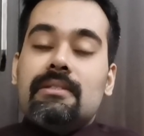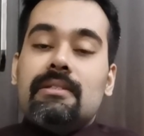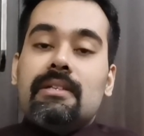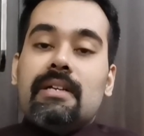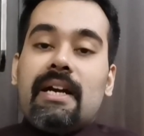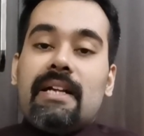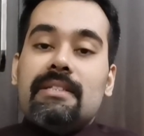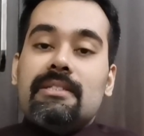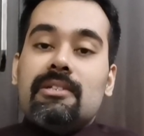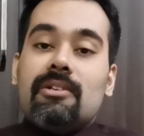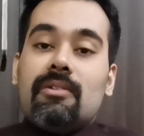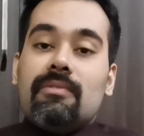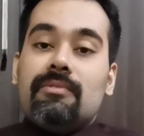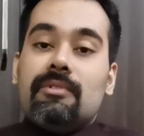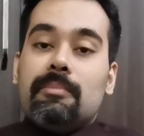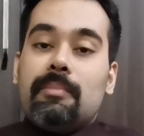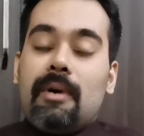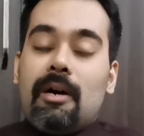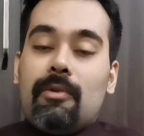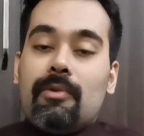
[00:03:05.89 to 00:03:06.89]
cancer of
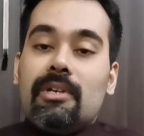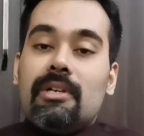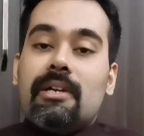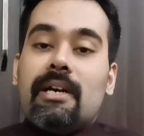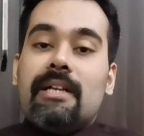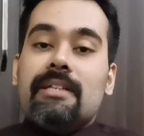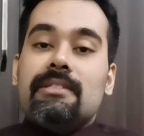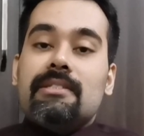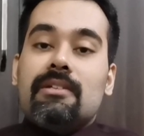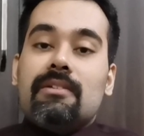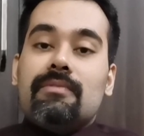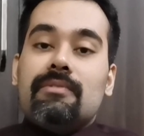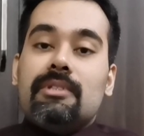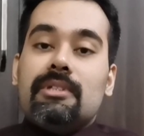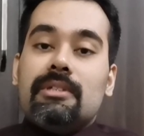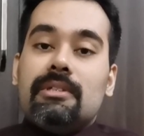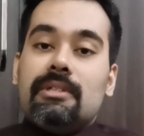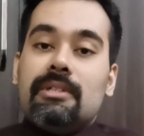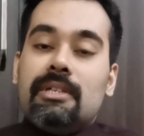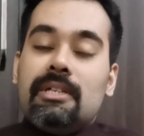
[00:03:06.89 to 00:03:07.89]
the bowel, cancer of
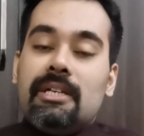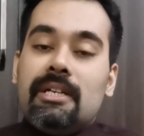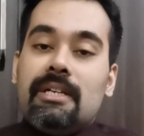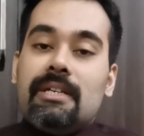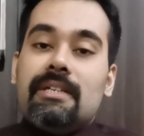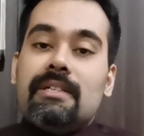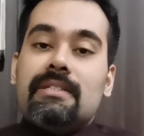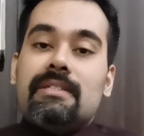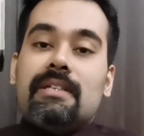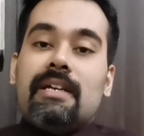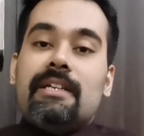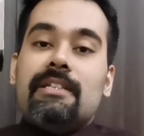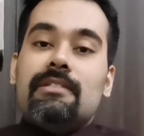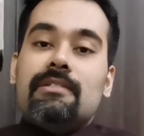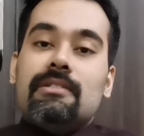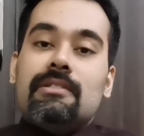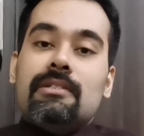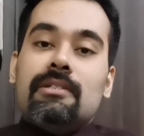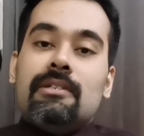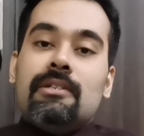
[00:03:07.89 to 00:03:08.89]
the
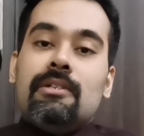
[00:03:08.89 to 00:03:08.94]
intestines,